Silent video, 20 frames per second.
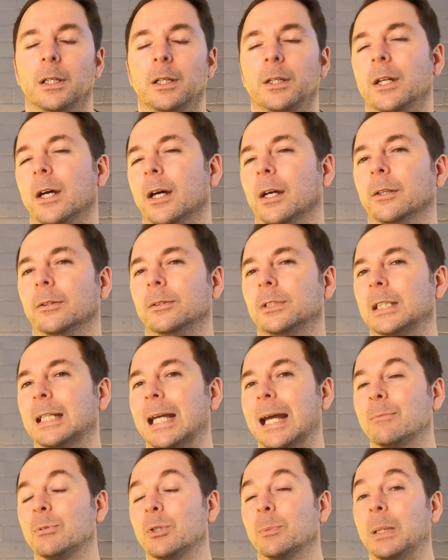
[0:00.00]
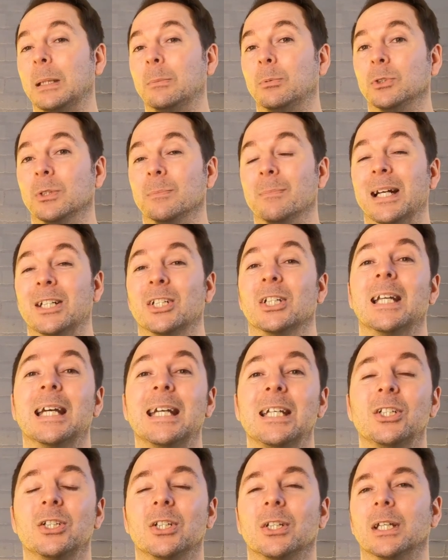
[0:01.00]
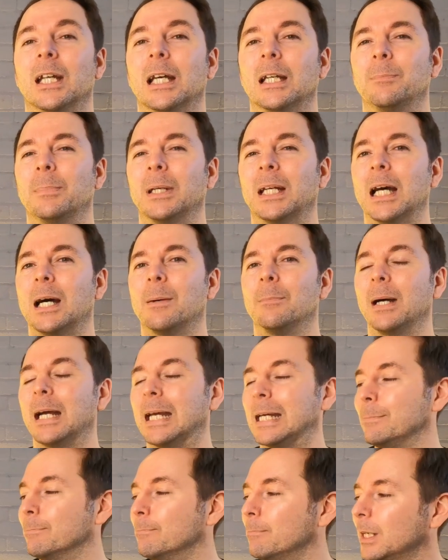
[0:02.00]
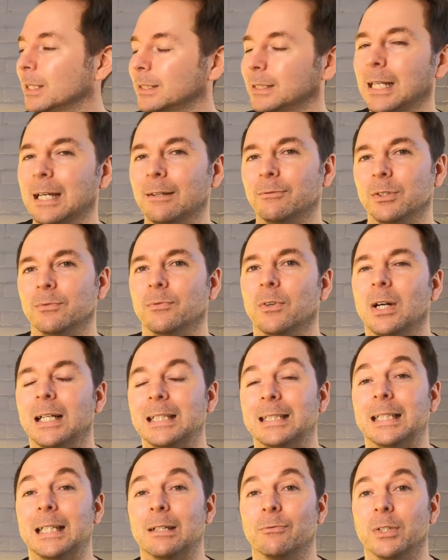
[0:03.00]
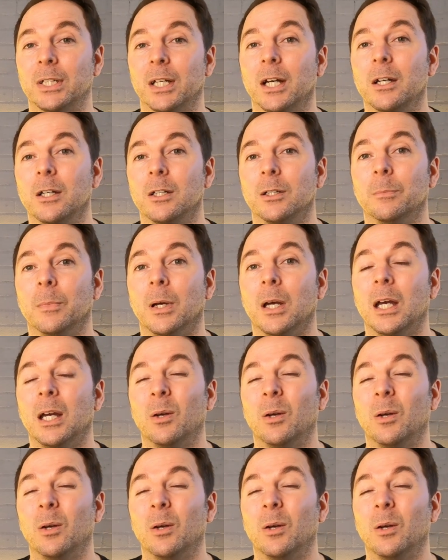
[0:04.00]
No, to capture people's imagination and become a must-have device in every home,